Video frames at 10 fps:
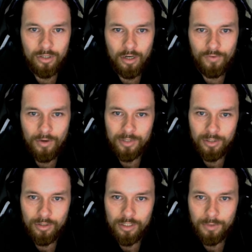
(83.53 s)
Timeframes are
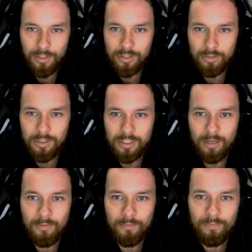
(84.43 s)
loose, but there should be
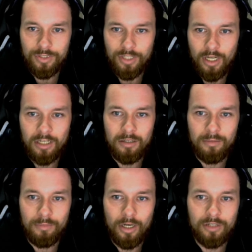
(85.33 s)
some
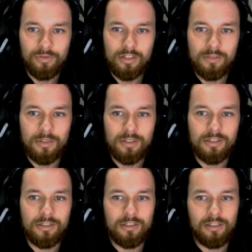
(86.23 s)
done by
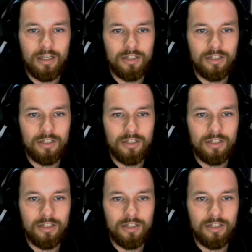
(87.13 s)
Christmas.